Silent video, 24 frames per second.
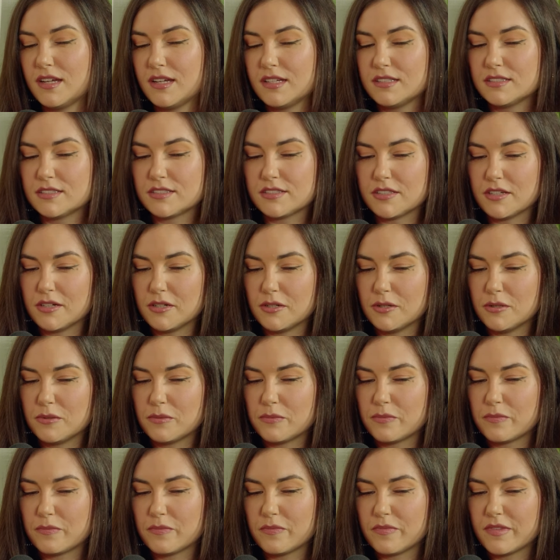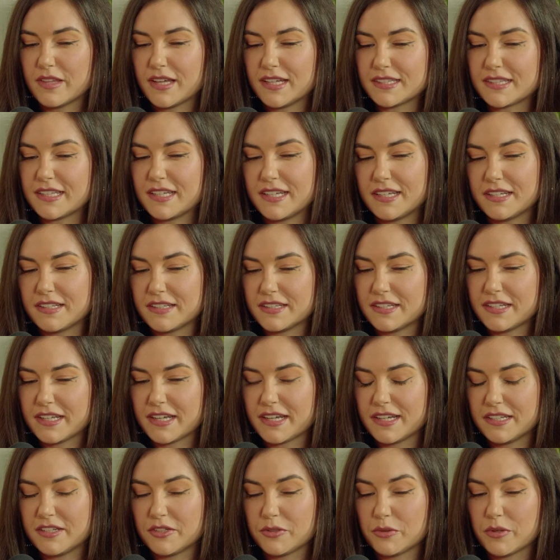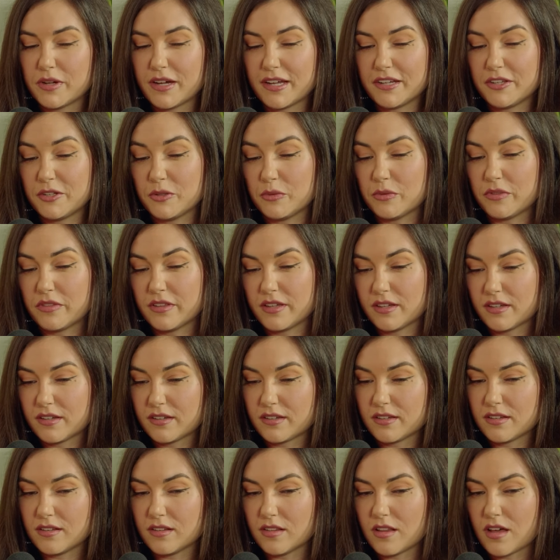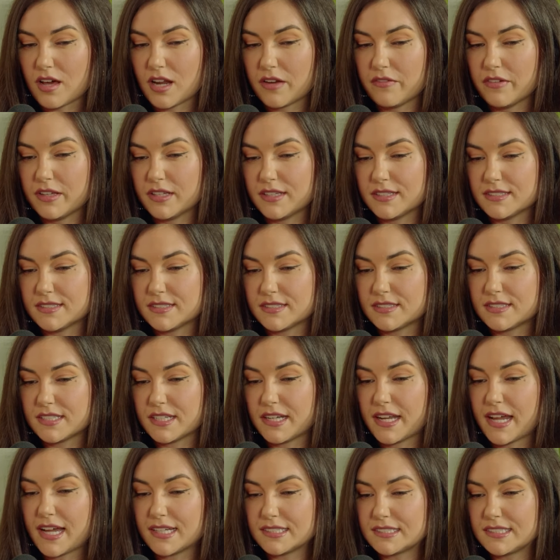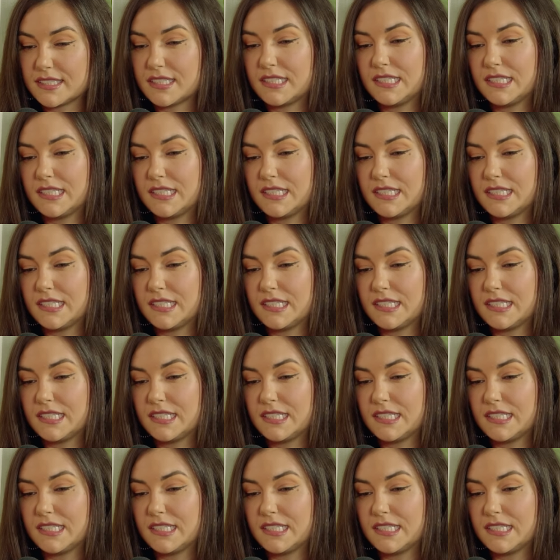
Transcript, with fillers: so at the end of the day i do i do think a lot of it is tenacity